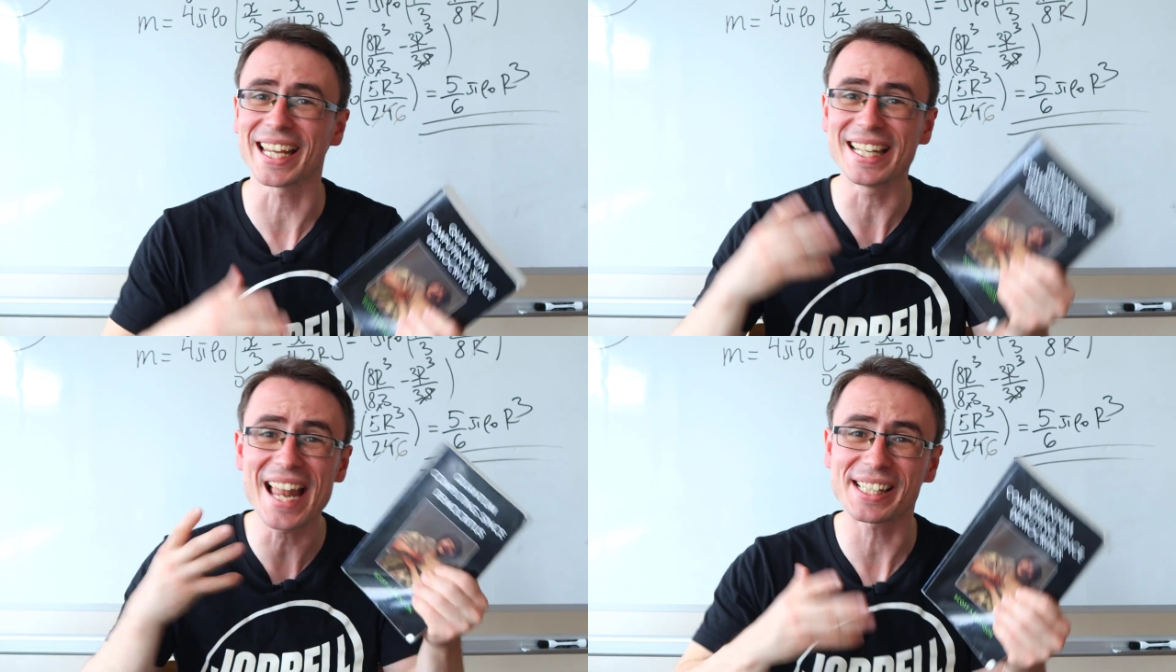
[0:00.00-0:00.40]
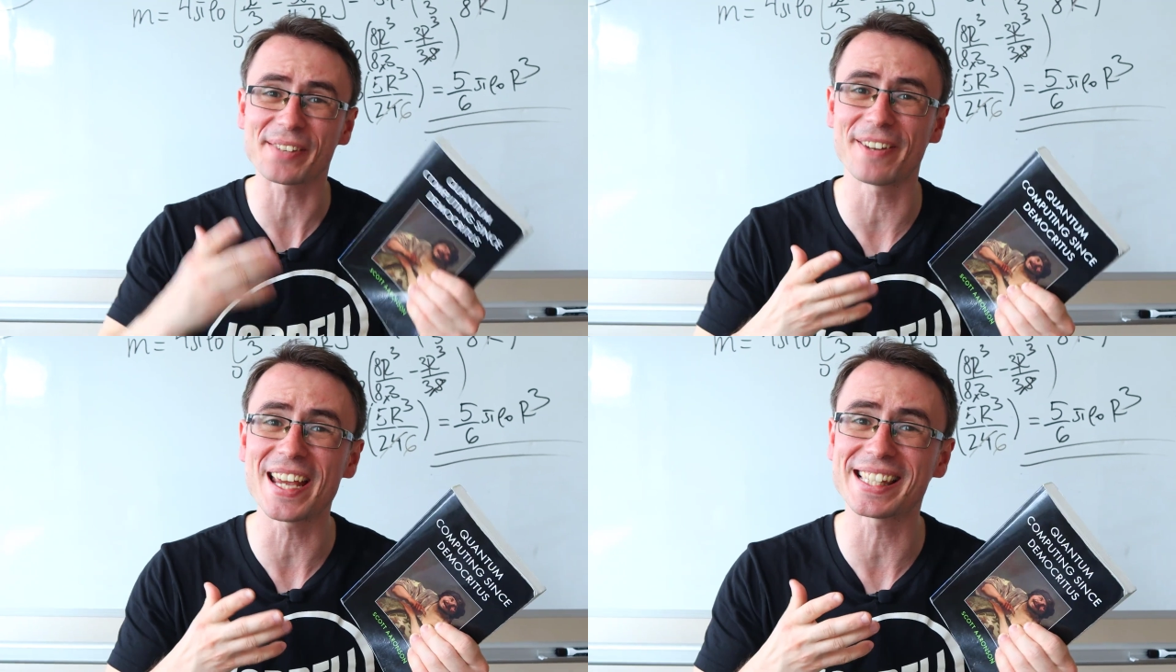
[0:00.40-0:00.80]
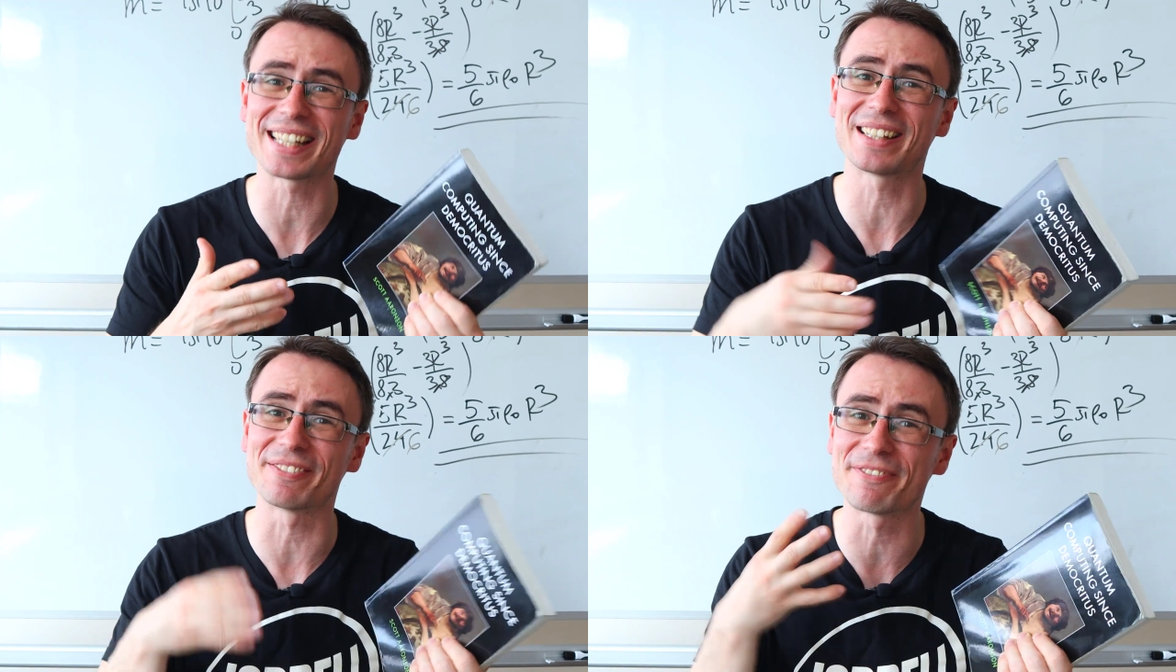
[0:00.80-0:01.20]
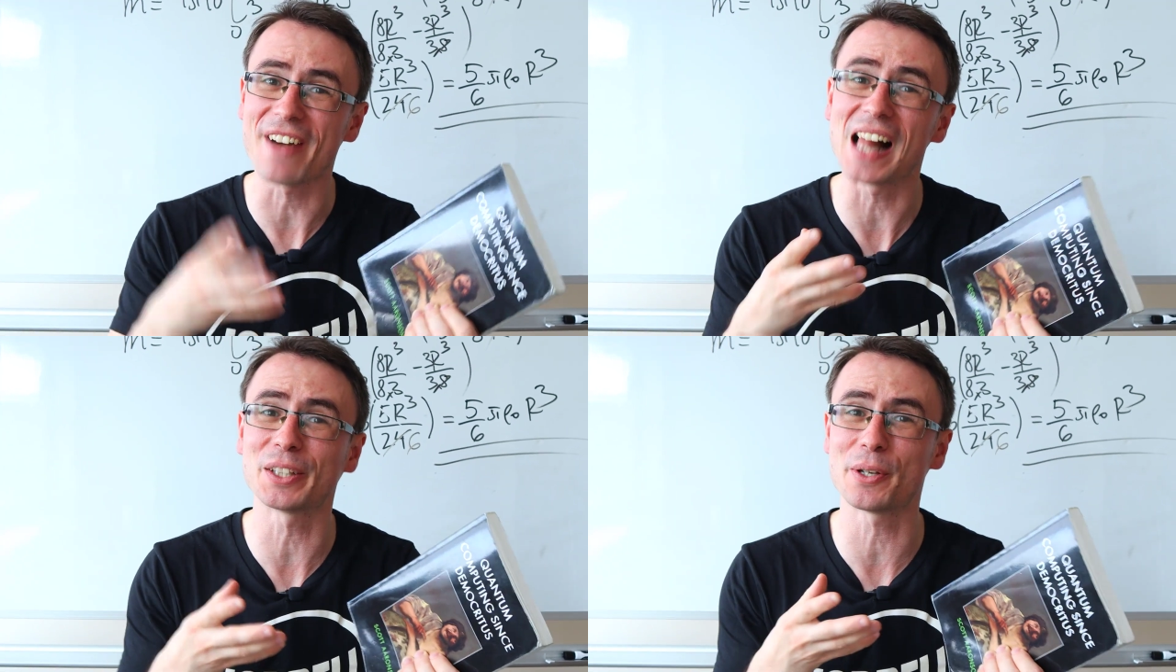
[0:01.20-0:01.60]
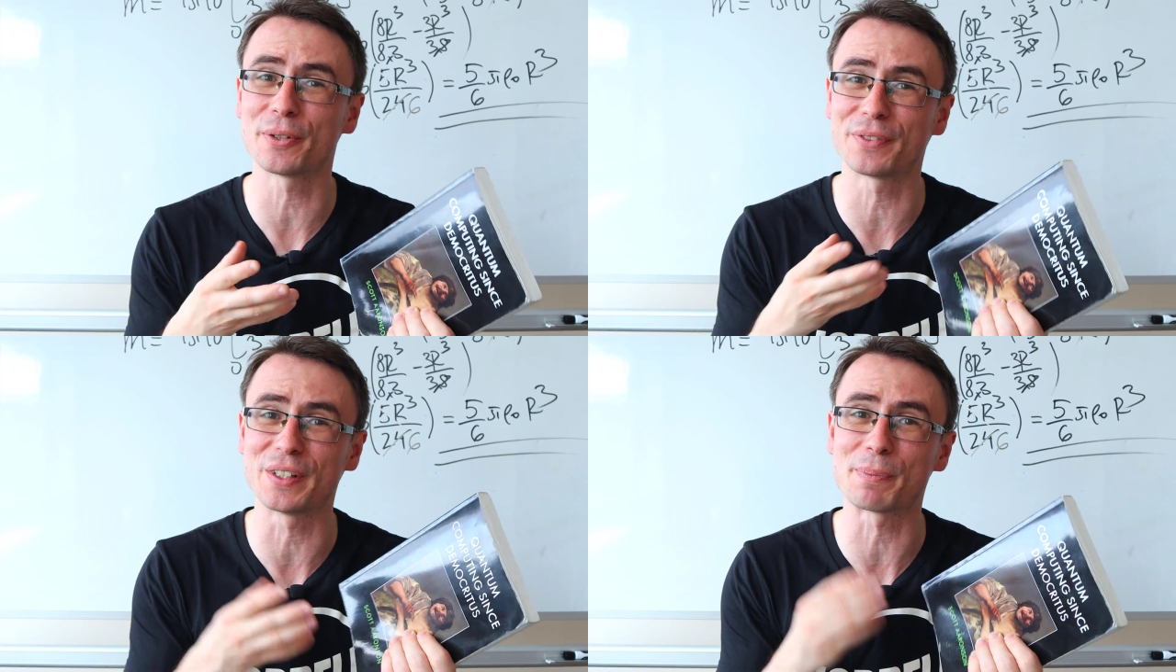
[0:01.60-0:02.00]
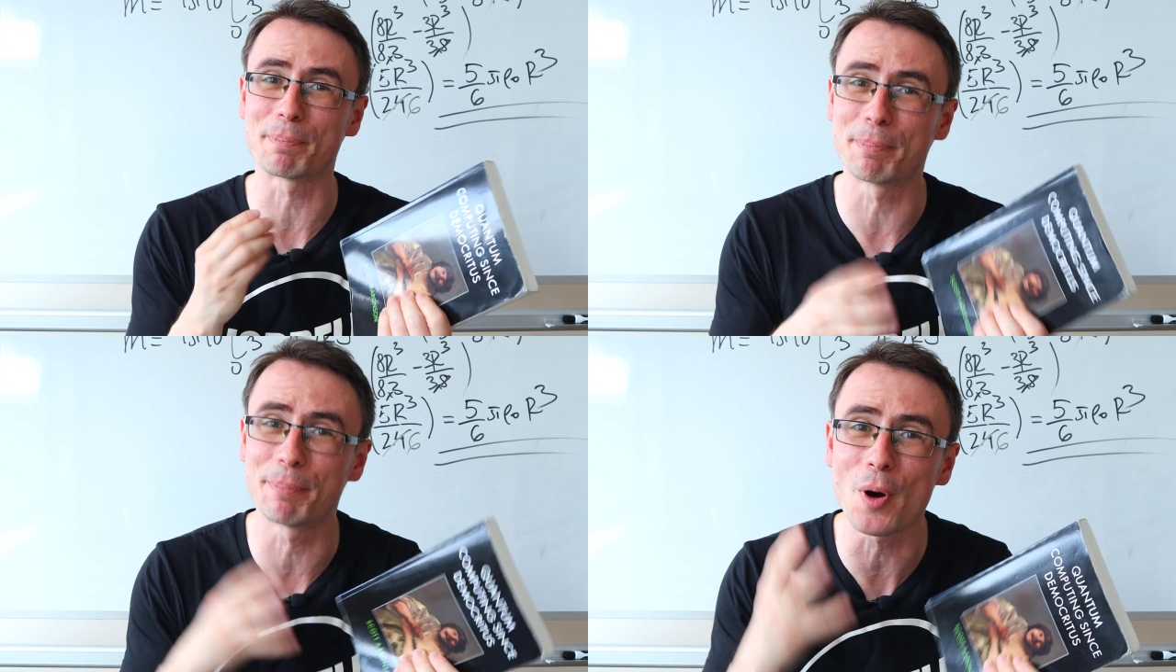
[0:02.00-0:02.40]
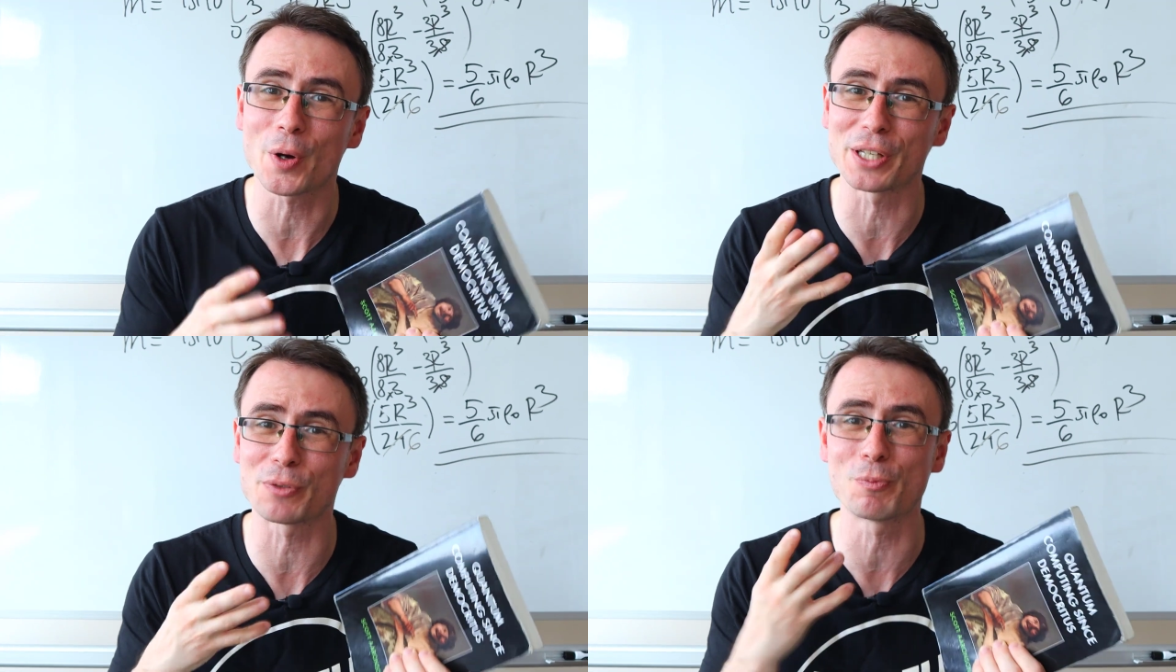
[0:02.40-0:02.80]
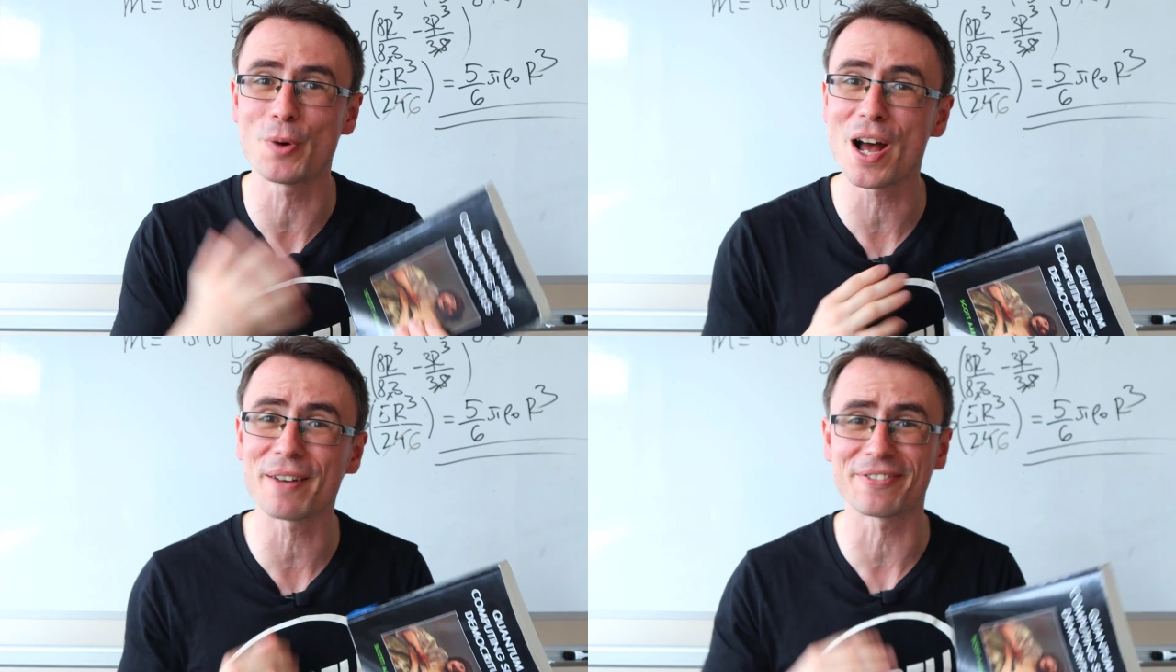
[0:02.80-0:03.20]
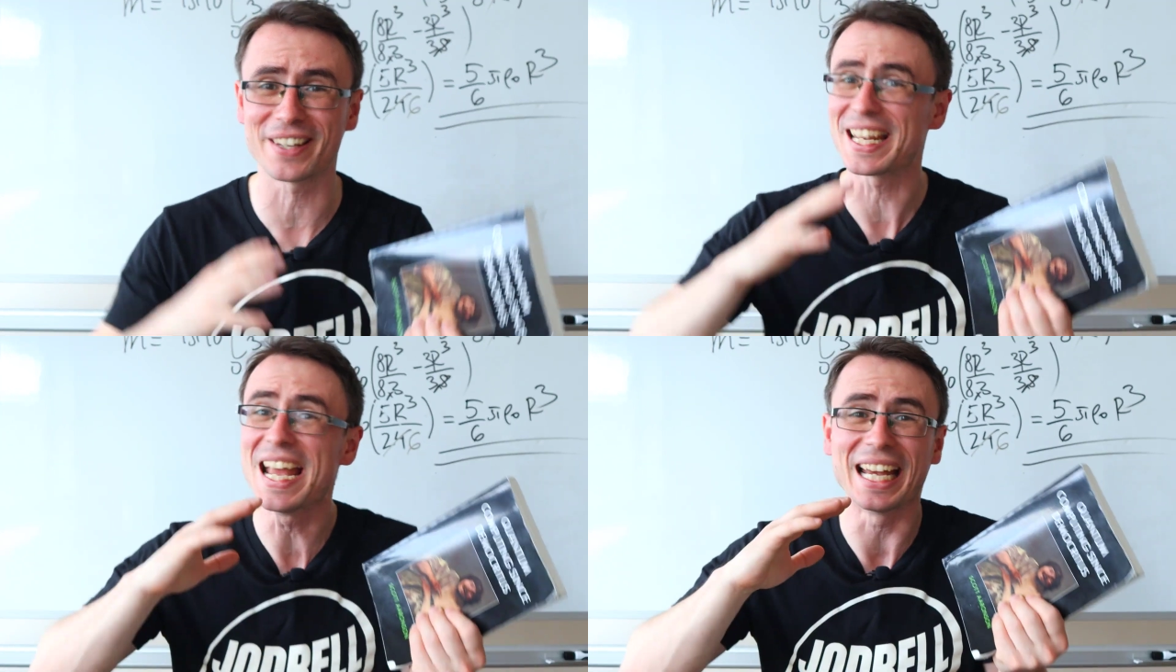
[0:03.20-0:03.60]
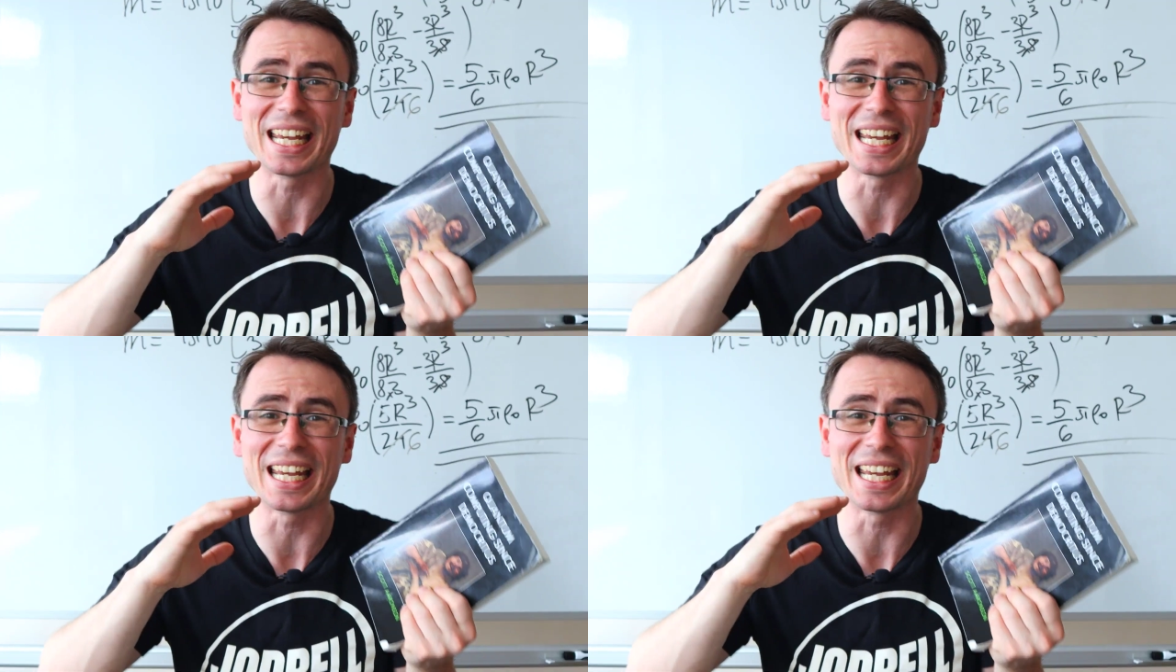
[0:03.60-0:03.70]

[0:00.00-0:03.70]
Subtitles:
and let's face it, the value of this book is worth it,